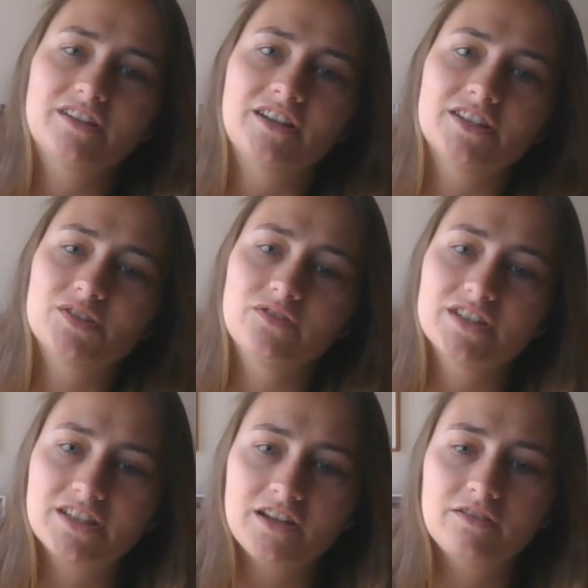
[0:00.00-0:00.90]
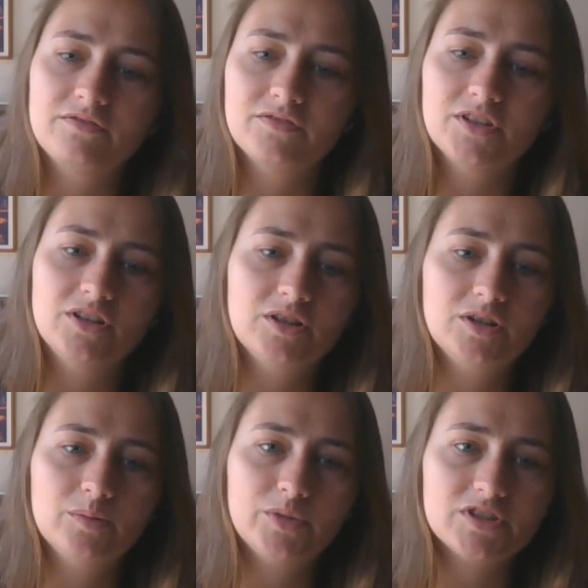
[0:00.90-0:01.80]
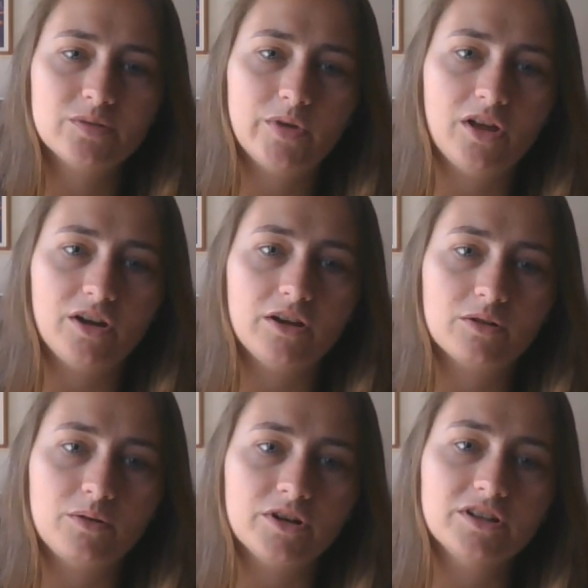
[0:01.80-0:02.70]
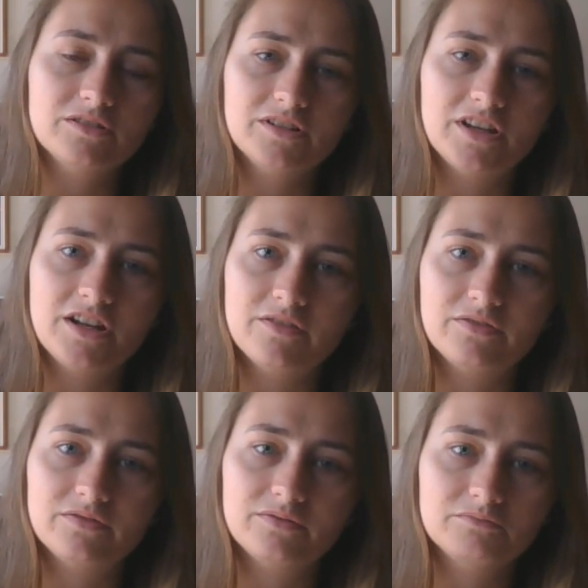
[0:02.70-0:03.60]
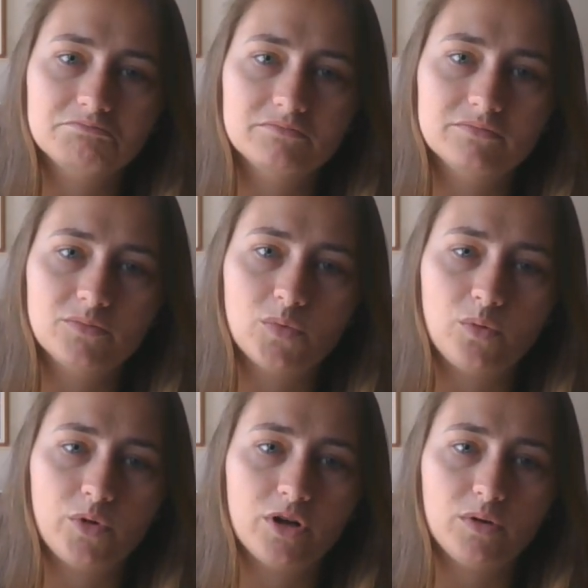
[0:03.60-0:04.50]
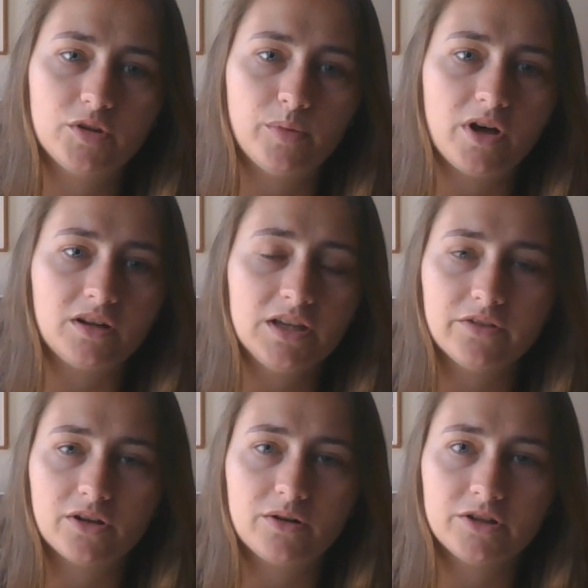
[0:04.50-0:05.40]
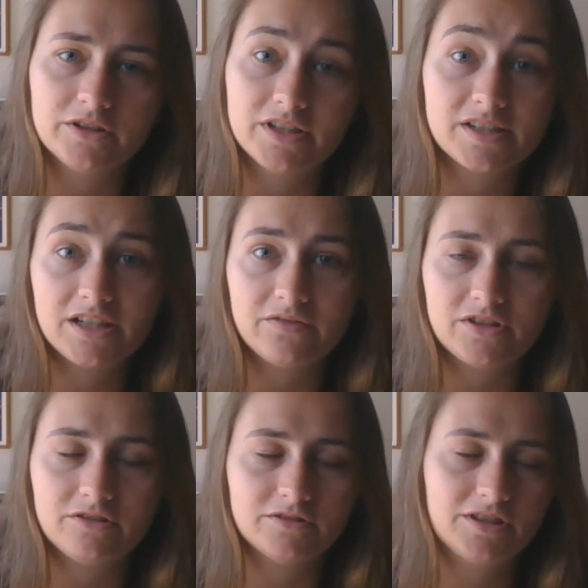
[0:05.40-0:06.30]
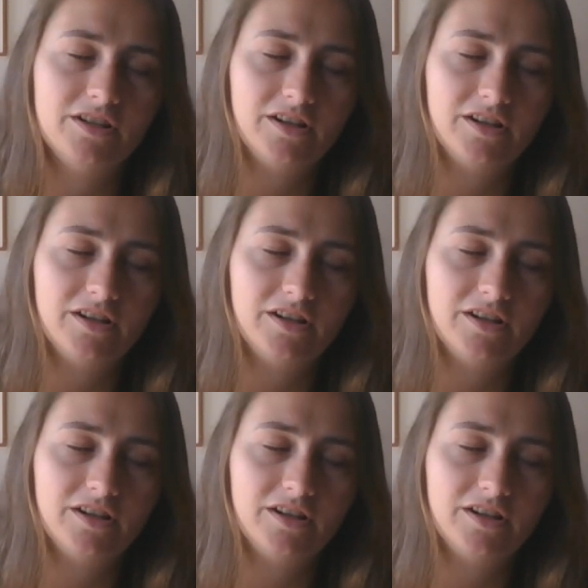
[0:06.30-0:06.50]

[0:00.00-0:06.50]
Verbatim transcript: Uh, so this kind of puts the ball in our court, and if we don't want the ball to leave our court, it doesn't have to.